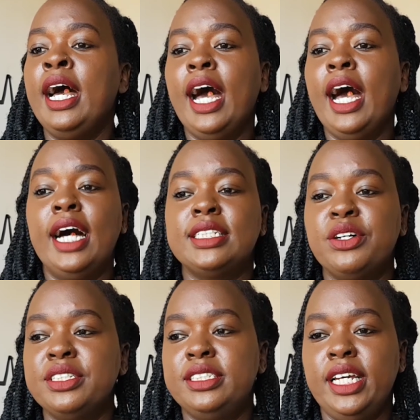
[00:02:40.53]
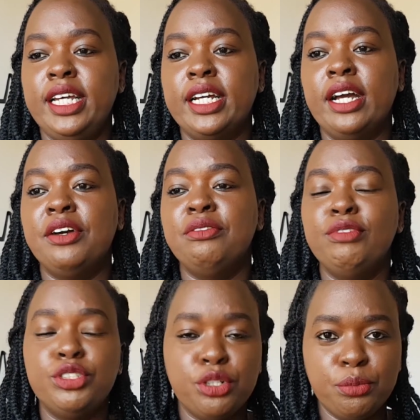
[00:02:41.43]
as I was saying,
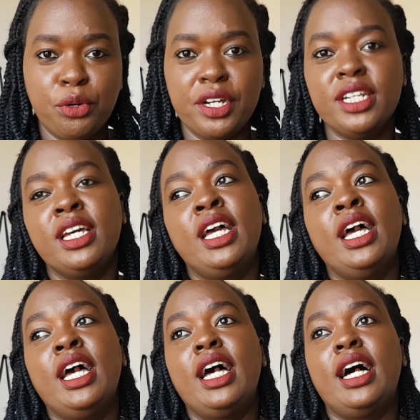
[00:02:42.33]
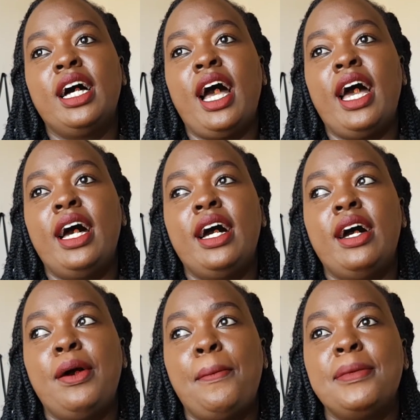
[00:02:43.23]
vision board,
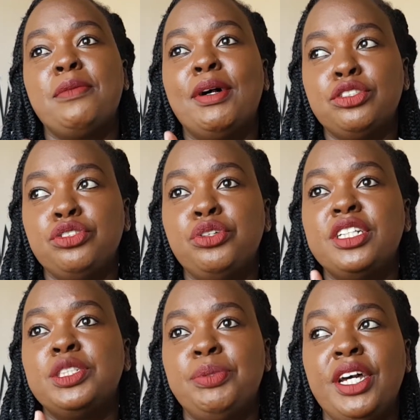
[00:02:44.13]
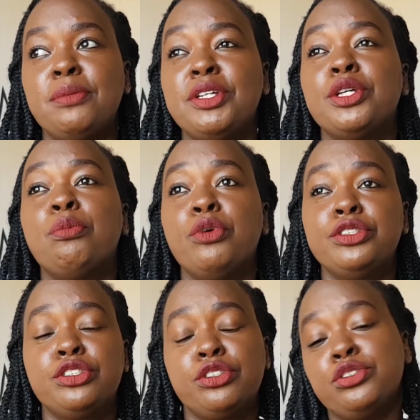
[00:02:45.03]
the person who inspired me the
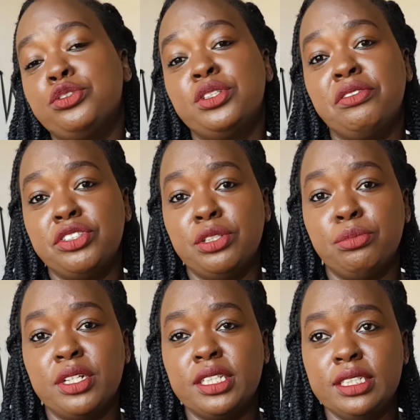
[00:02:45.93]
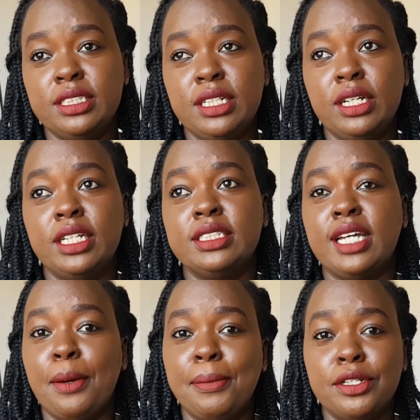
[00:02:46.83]
most to do the vision board this year is
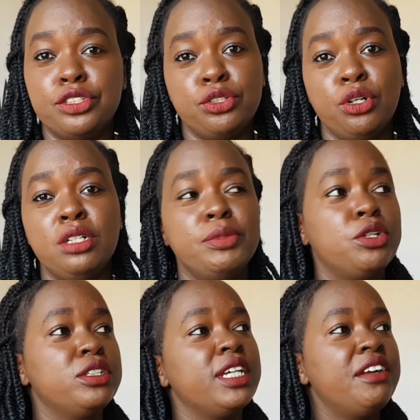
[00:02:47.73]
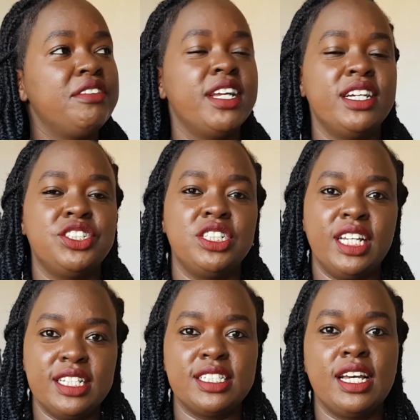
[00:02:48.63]
Amber Shaw, because every year she
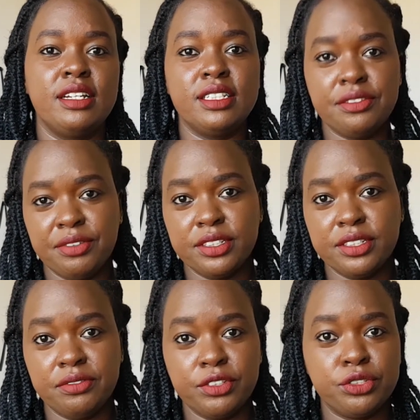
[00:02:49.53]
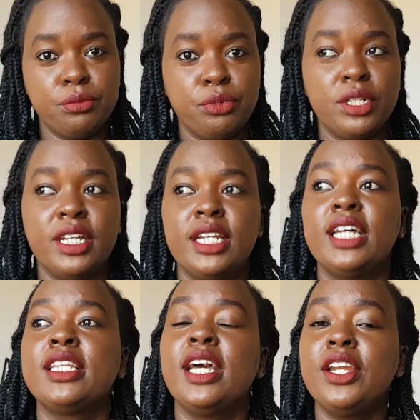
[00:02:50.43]
does a different vision board, and at
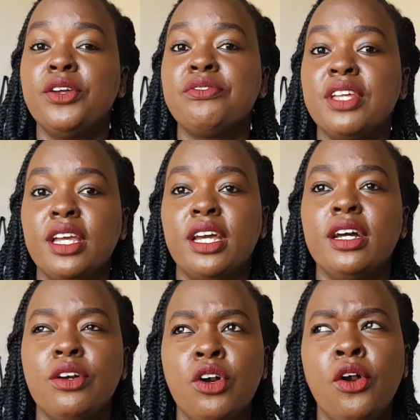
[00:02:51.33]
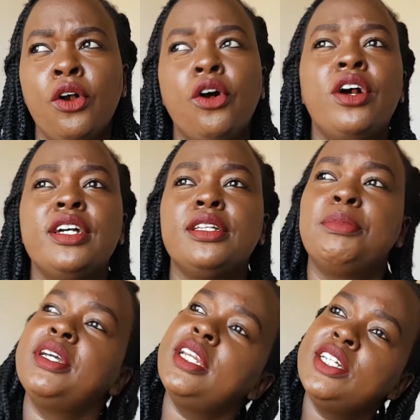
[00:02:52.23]
the end of the year or in the
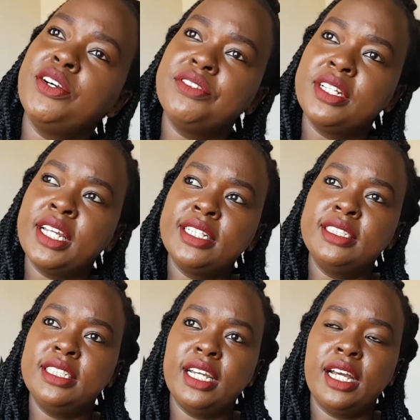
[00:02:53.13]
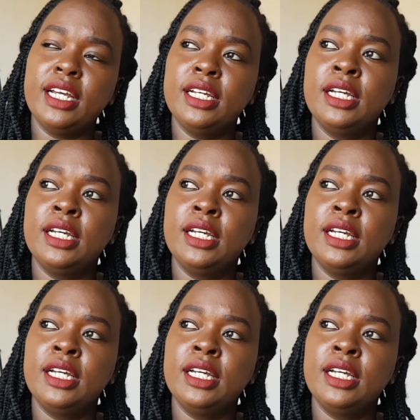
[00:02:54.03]
beginning of the next year,